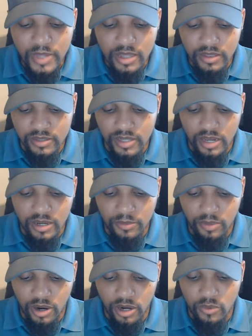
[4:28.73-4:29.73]
The second
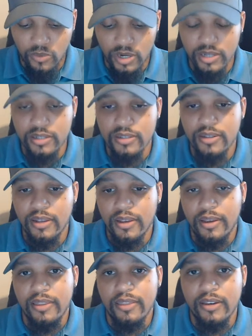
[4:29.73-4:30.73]
part was
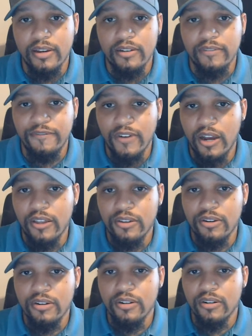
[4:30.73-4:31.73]
the
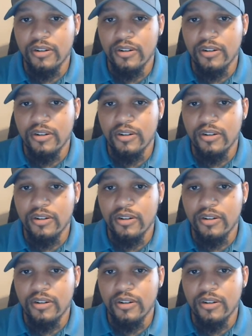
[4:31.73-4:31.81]
father